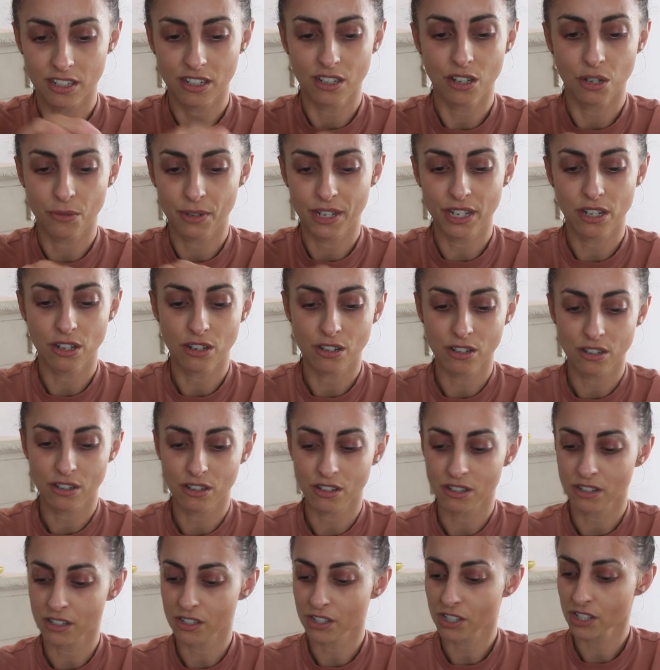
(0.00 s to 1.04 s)
Oh my
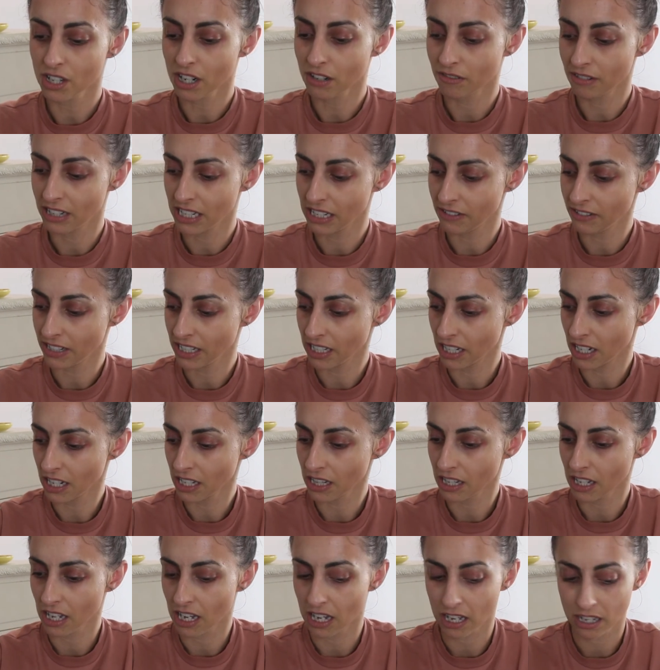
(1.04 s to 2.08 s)
gosh, I really, really like
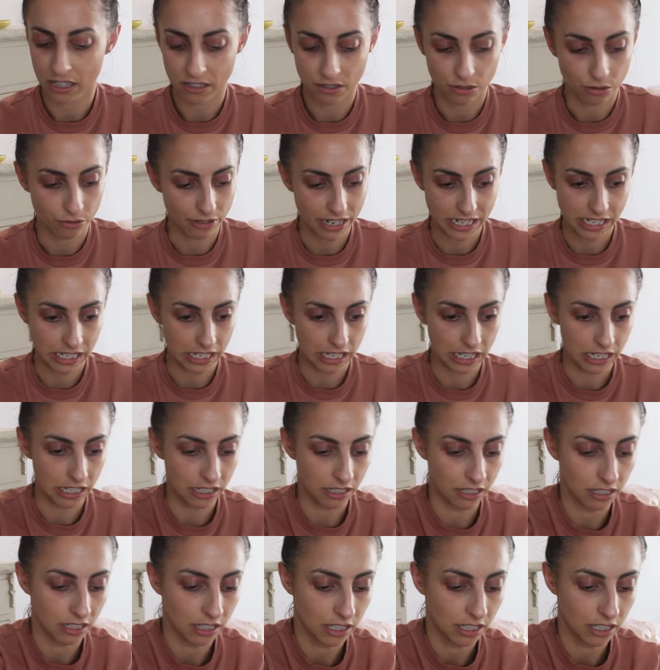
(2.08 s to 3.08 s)
that already.